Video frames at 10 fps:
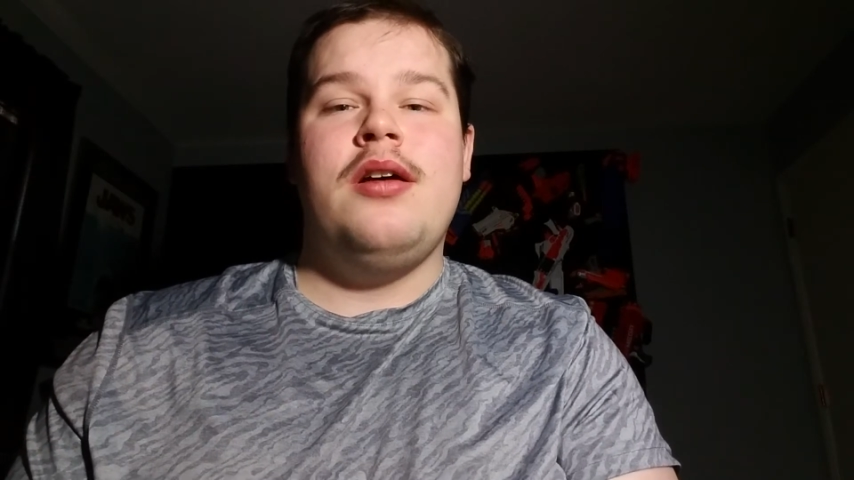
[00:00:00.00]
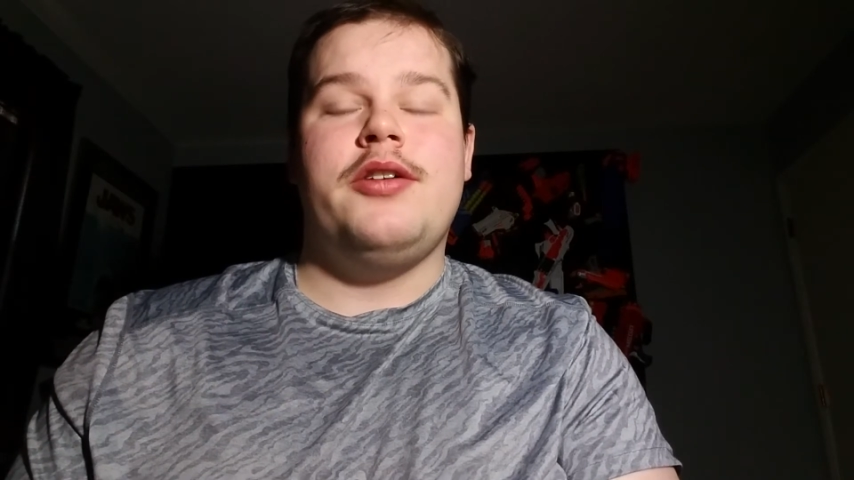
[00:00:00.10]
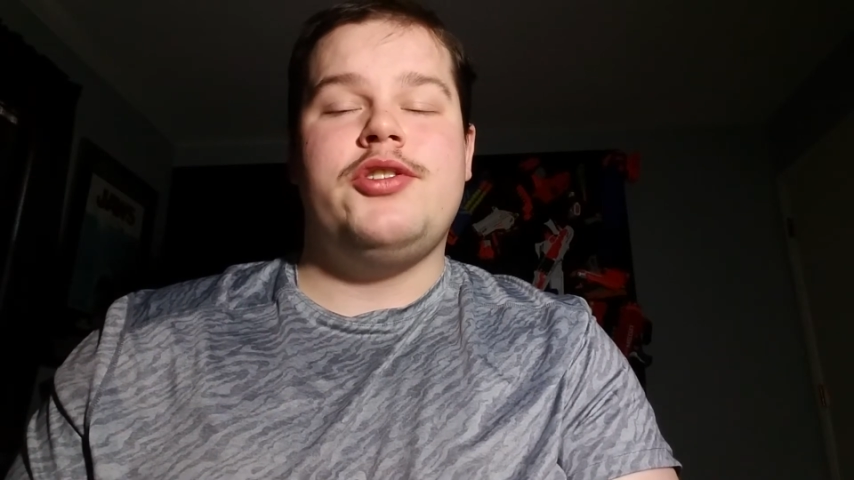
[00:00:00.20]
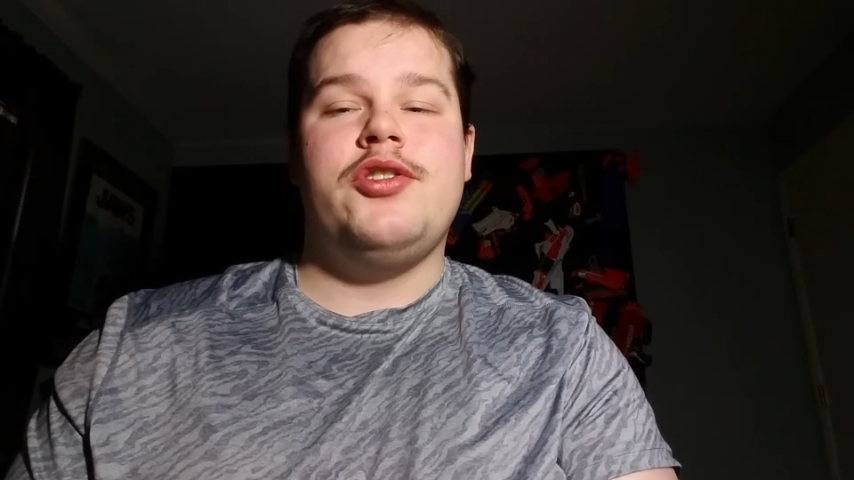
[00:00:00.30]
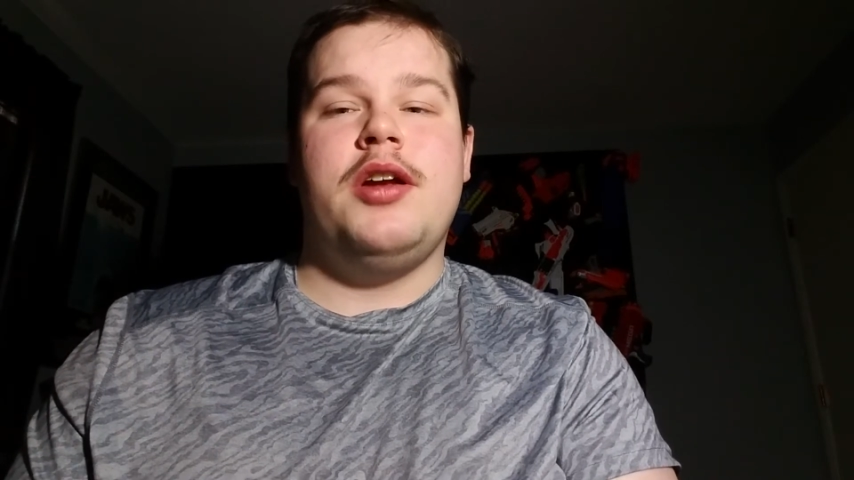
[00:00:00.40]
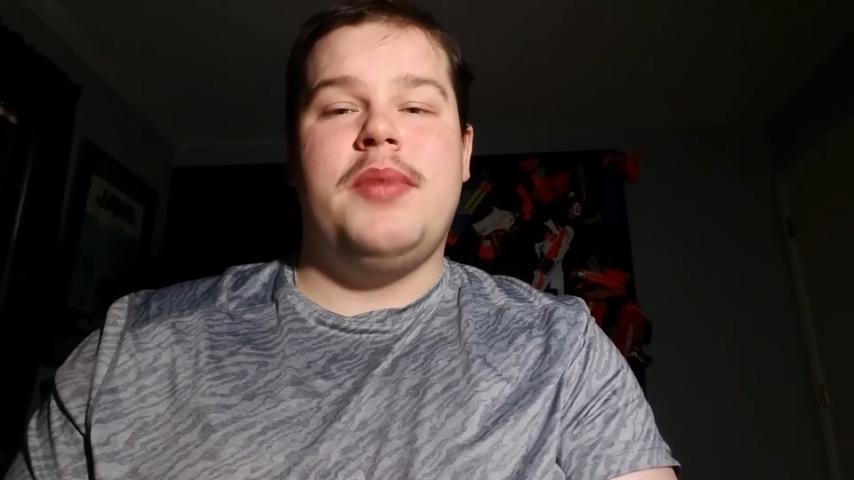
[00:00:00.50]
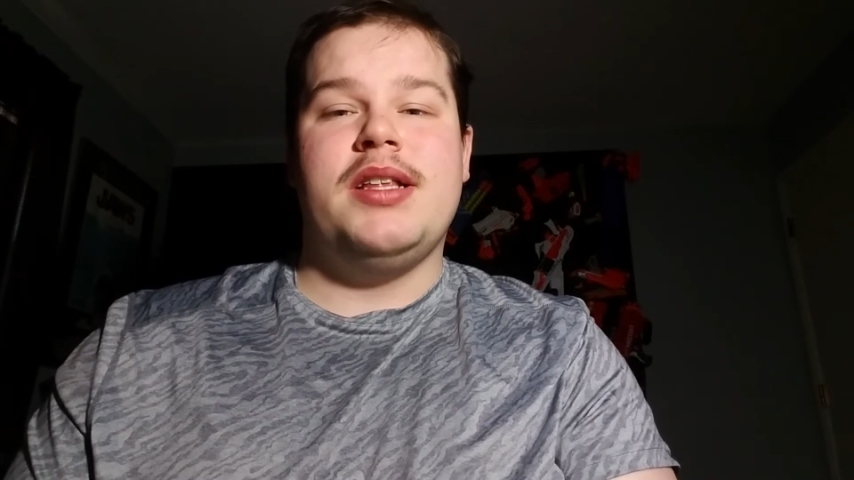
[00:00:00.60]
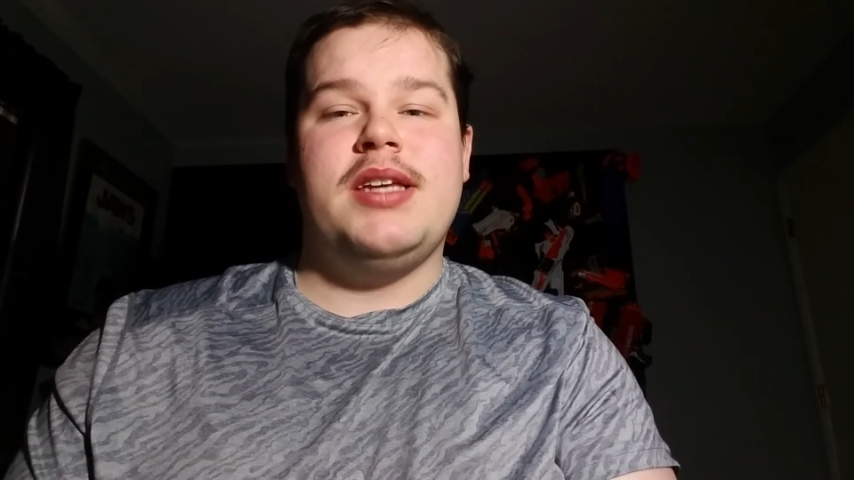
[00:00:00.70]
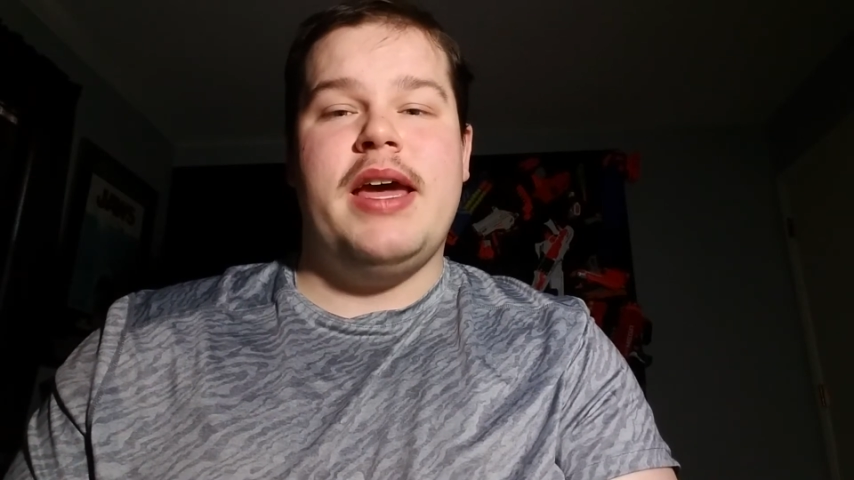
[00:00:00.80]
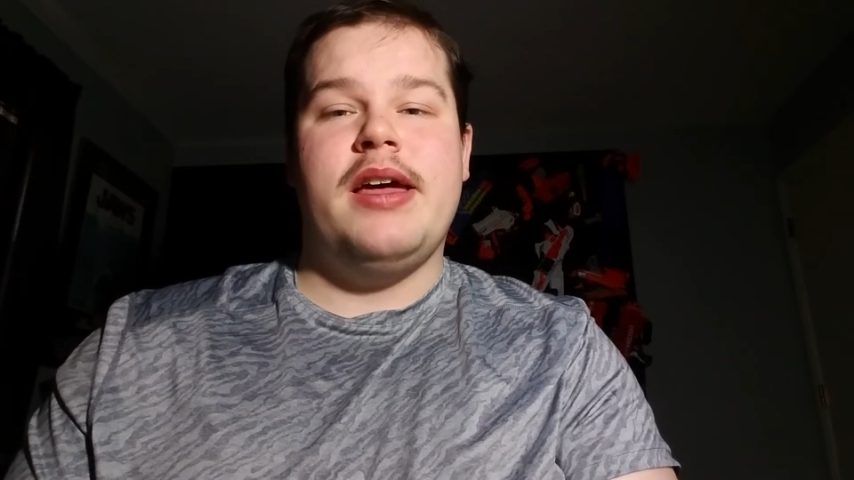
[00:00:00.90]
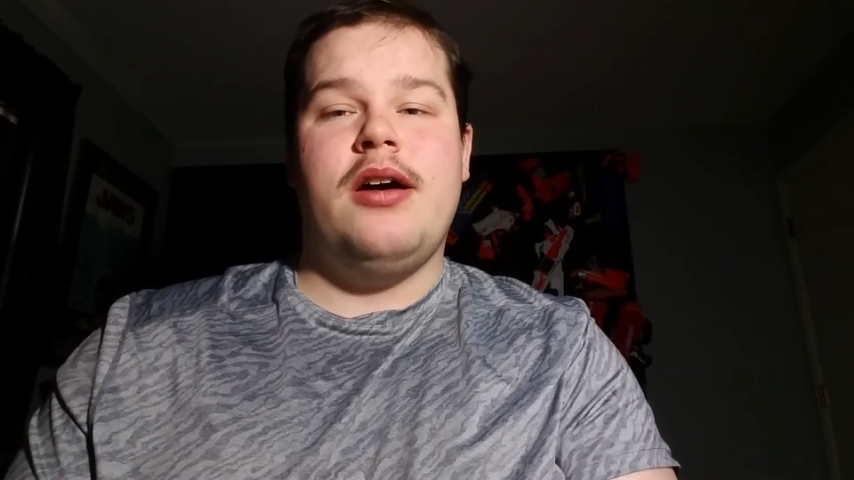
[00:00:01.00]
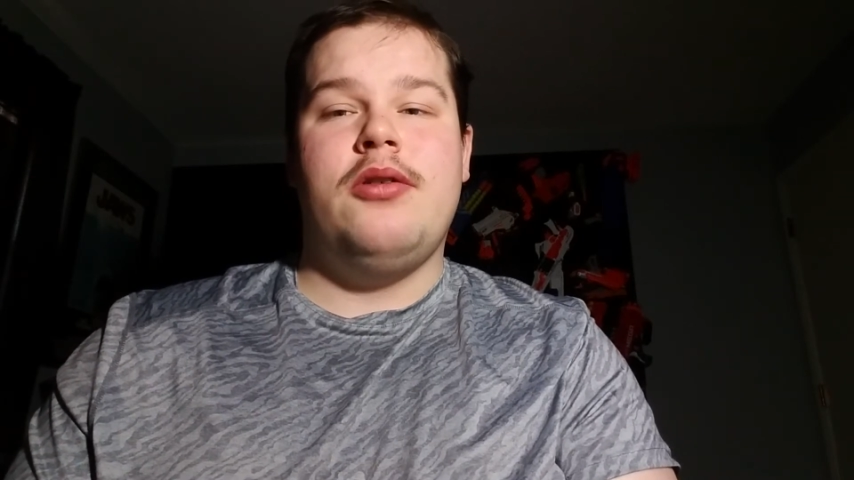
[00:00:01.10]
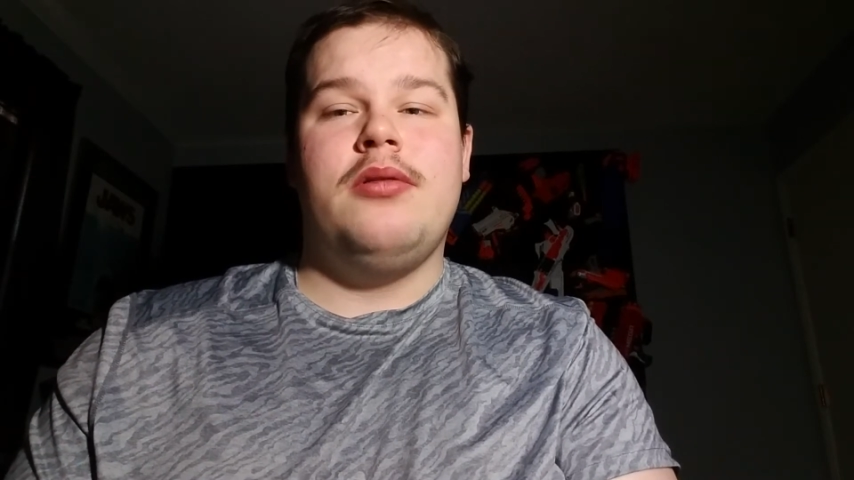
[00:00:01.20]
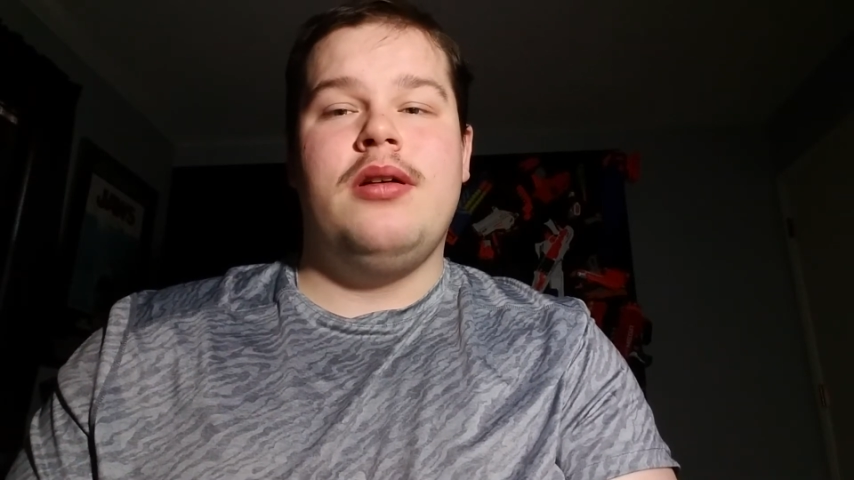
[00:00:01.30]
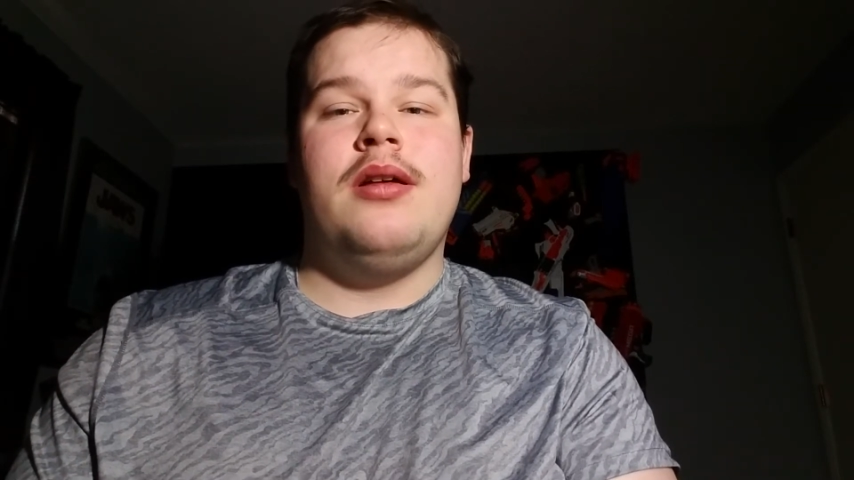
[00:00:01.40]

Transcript: a stream on Tango,